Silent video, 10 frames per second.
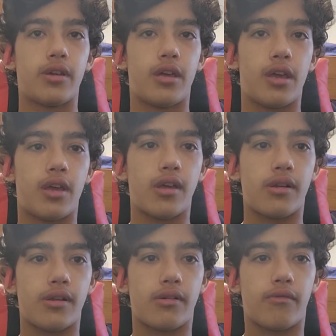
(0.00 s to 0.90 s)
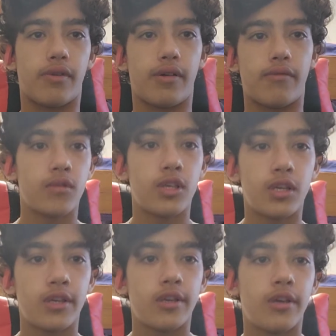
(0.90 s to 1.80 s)
And, wait, one
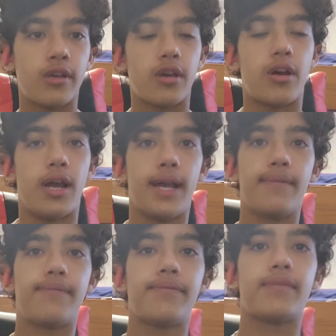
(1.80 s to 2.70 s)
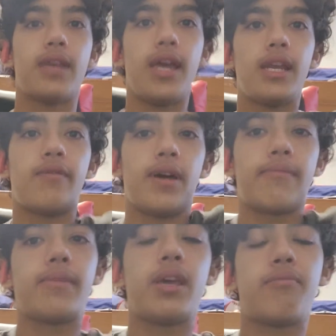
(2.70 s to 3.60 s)
second. Alright, anyway,
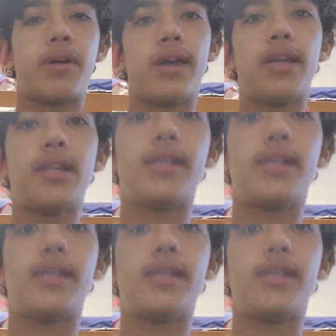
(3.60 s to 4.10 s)
yep, I got the